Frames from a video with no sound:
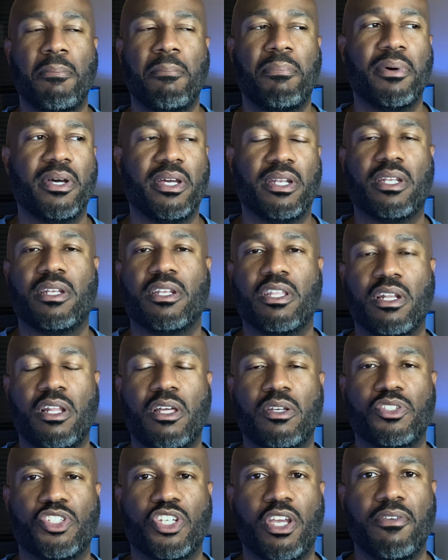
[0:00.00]
but the
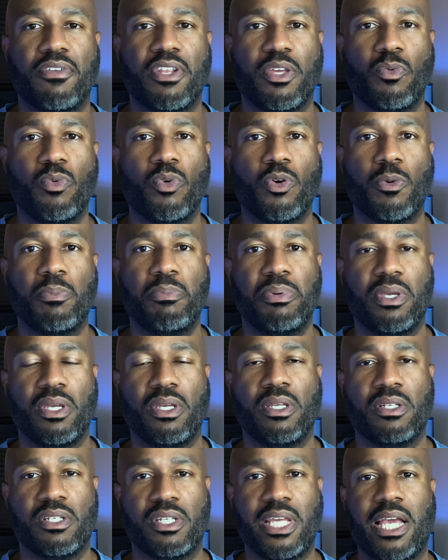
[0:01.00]
longevity will be
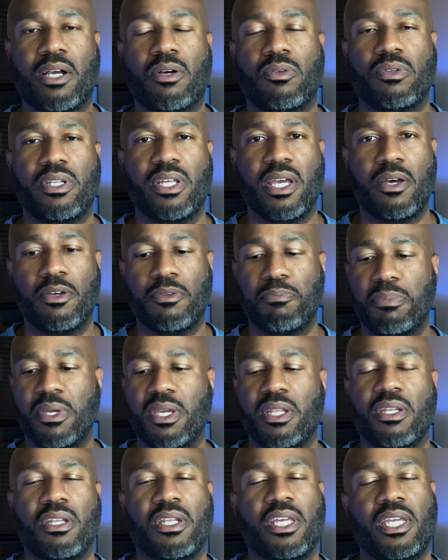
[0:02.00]
tackled down being
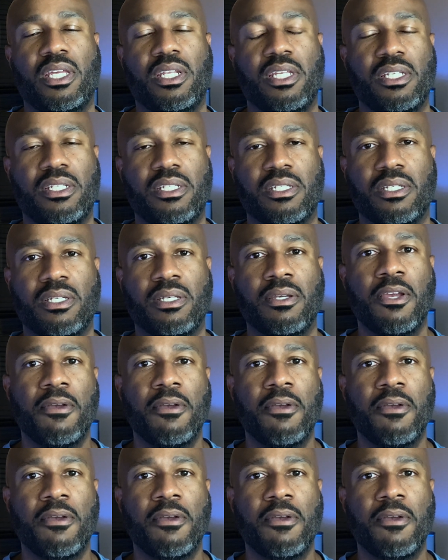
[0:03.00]
an EDT.